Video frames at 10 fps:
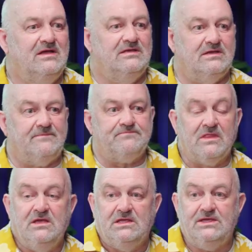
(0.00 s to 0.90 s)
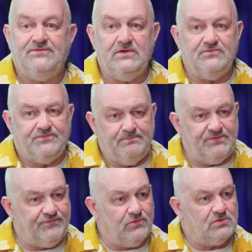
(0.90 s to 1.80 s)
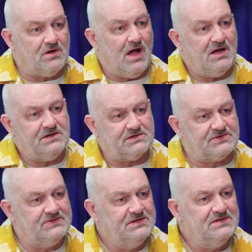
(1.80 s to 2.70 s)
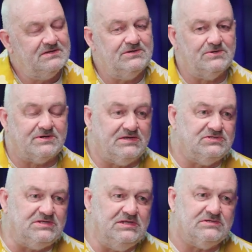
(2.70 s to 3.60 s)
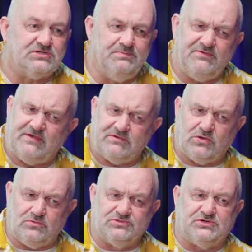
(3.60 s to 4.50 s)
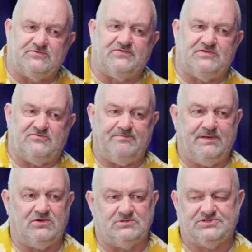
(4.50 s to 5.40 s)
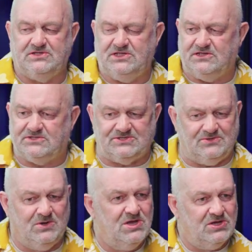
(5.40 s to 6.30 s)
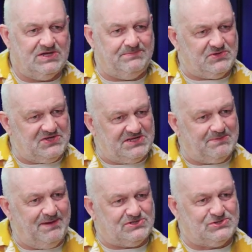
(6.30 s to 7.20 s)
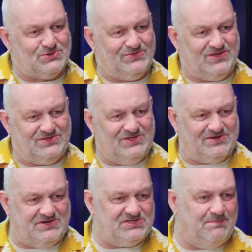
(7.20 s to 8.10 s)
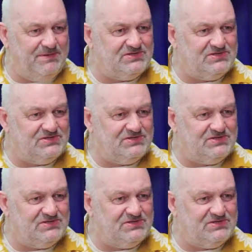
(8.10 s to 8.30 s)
Yeah, if you've before hired your engineers to be very conservative because they needed to keep the databases on and their SAP